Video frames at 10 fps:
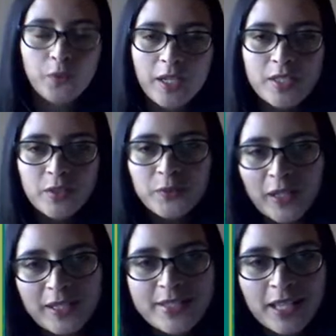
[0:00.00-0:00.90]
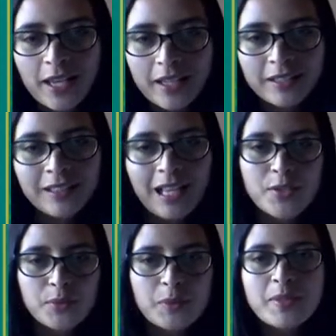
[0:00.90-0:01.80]
face-to-face
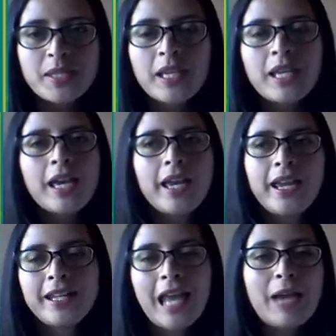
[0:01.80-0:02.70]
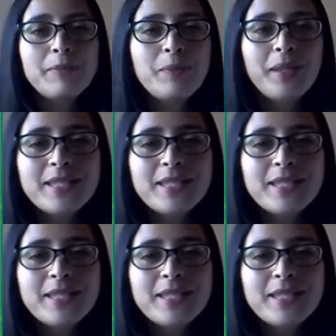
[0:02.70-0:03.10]
classrooms. And I've been